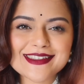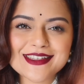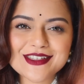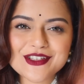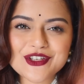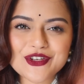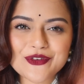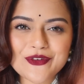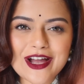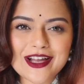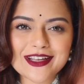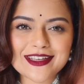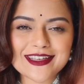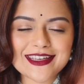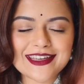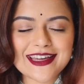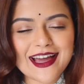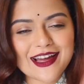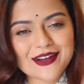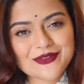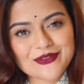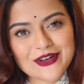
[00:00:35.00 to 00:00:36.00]
this is Shivangi
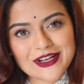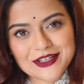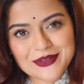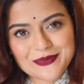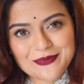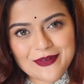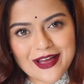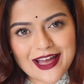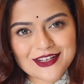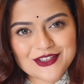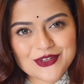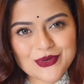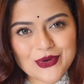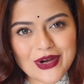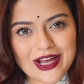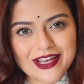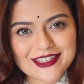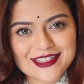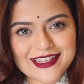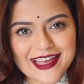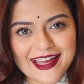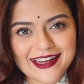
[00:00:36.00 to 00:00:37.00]
and welcome back to
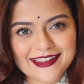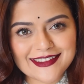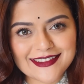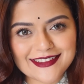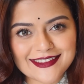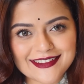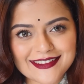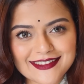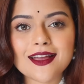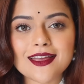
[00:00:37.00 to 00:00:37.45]
our channel.